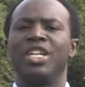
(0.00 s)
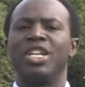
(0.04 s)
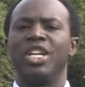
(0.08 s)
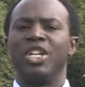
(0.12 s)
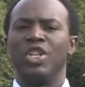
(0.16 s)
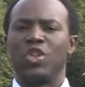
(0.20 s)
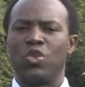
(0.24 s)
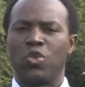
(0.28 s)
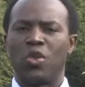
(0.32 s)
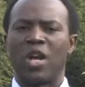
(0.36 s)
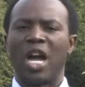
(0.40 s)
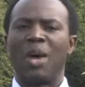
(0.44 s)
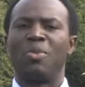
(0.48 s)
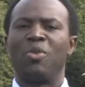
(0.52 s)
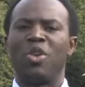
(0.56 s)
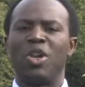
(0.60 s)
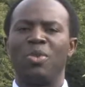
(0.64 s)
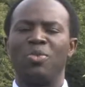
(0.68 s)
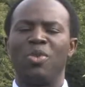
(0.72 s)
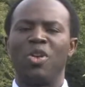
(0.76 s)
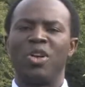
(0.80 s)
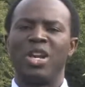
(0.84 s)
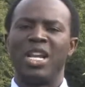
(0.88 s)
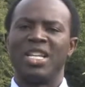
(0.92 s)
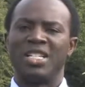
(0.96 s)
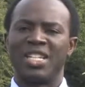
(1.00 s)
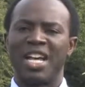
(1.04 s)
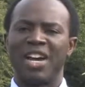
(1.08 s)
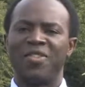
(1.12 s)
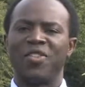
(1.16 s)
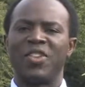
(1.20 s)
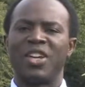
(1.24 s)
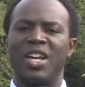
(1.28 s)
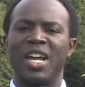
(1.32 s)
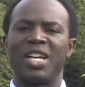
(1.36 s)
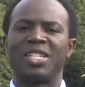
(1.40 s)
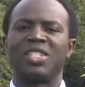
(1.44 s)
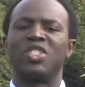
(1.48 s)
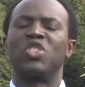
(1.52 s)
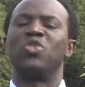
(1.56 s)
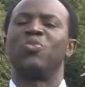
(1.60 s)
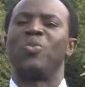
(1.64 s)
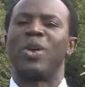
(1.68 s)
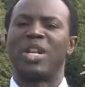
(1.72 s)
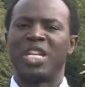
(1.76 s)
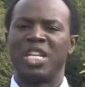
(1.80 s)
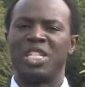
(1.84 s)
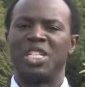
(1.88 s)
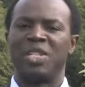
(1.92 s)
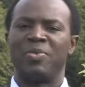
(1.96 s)
to come on board as Africans to
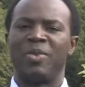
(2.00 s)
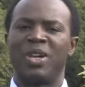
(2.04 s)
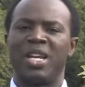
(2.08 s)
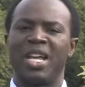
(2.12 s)
participate.